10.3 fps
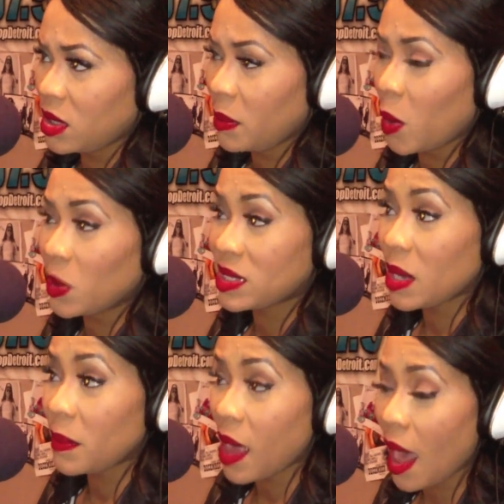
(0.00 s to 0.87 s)
But when
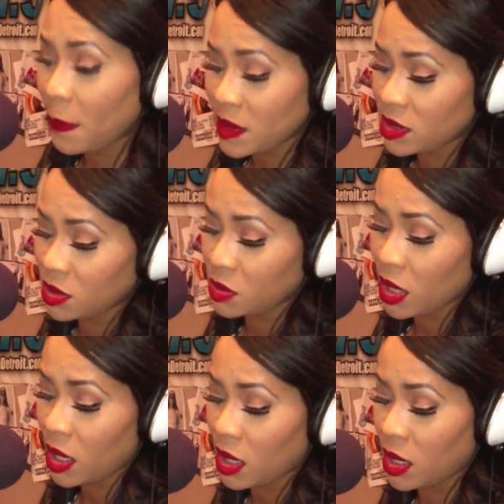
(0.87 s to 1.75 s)
something happens to
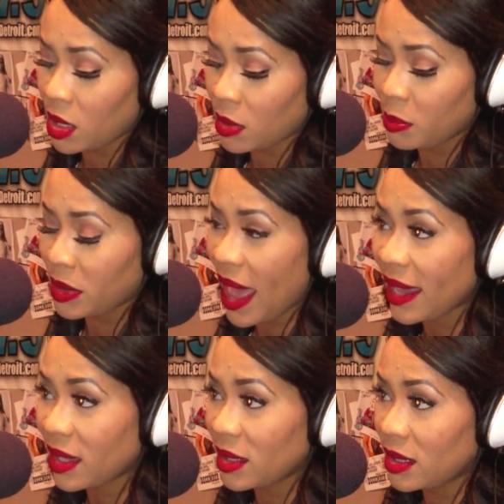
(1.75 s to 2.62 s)
a
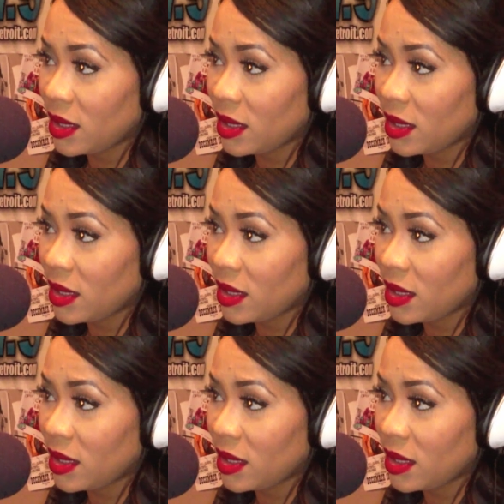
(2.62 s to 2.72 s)
black